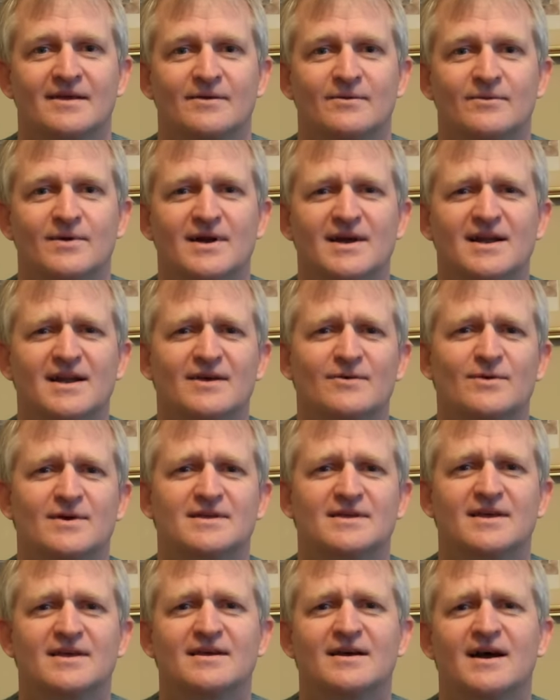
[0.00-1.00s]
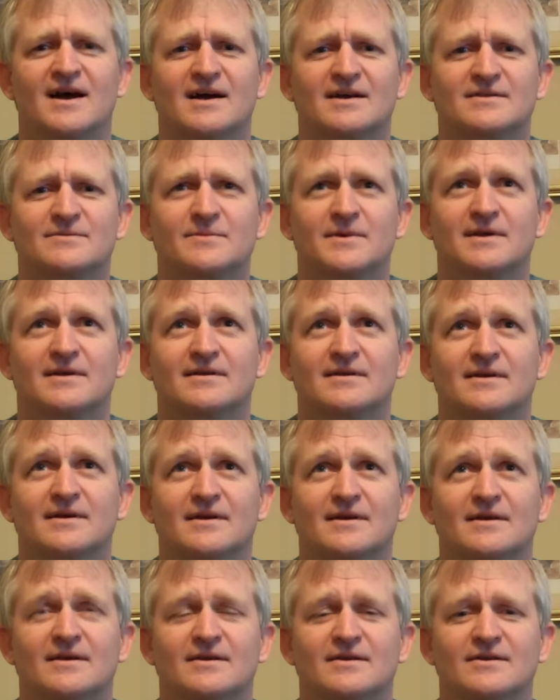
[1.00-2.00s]
What kind of question you ask me?
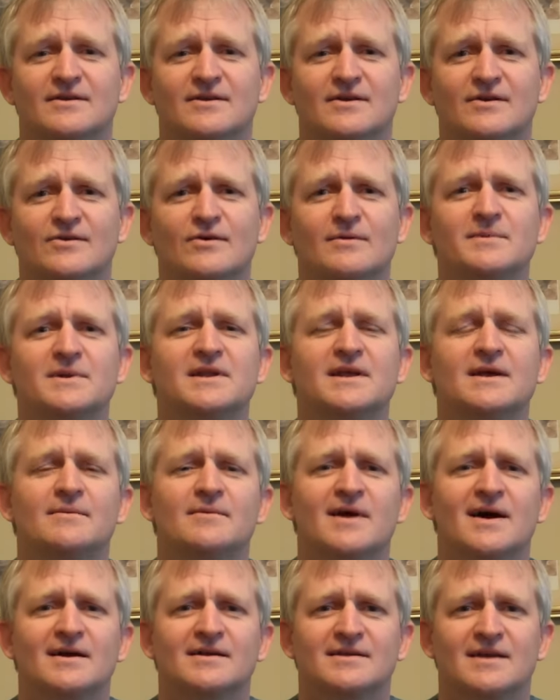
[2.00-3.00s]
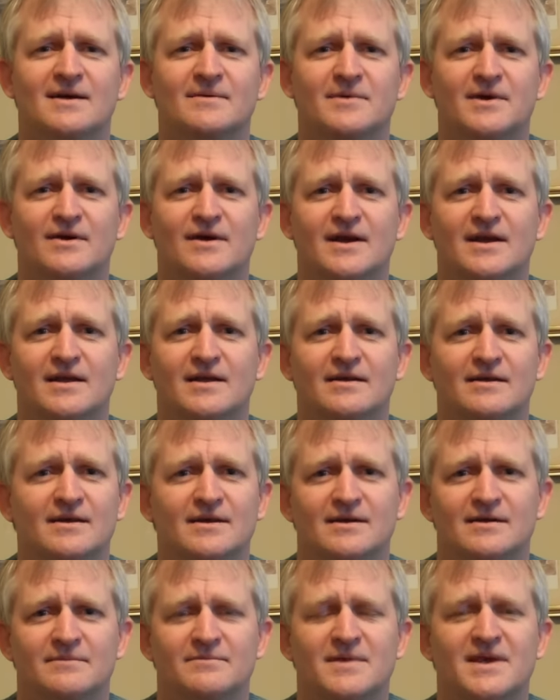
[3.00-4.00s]
You don't know my name long time already.
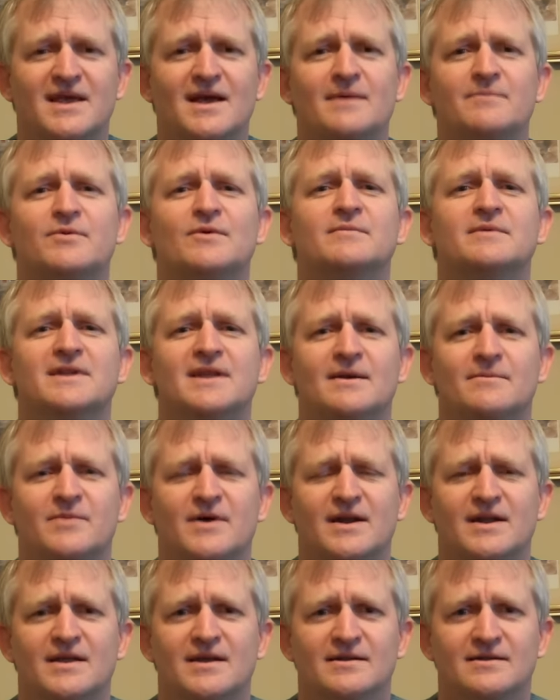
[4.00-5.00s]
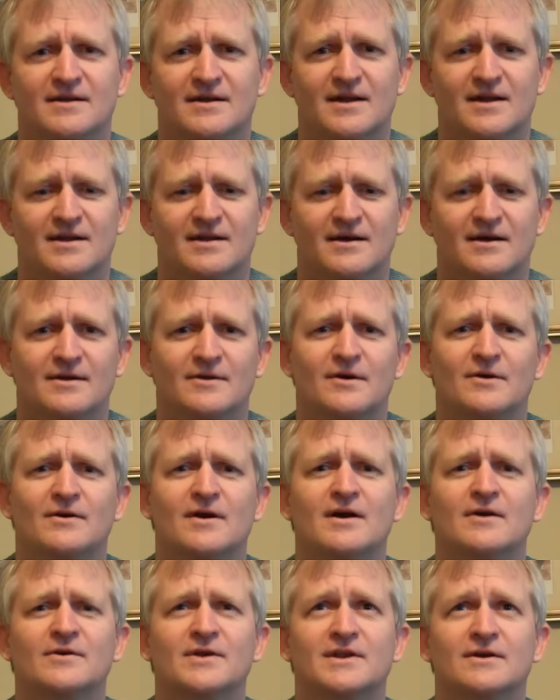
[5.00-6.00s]
We can't put my name on the internet, girl. What's
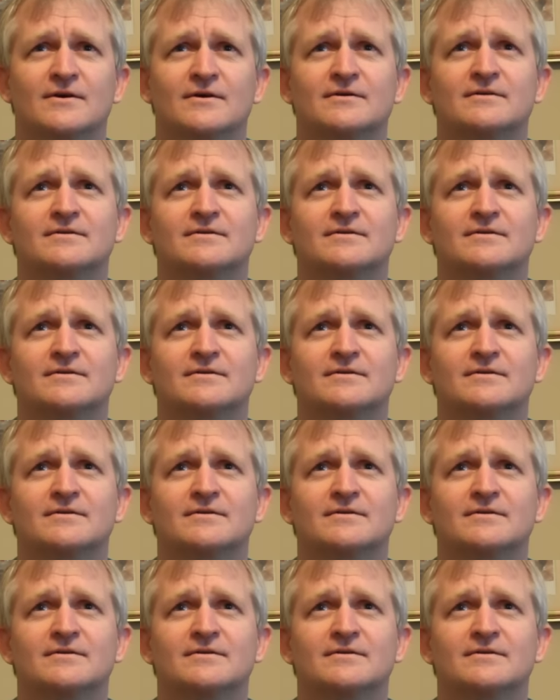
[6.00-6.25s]
wrong with you?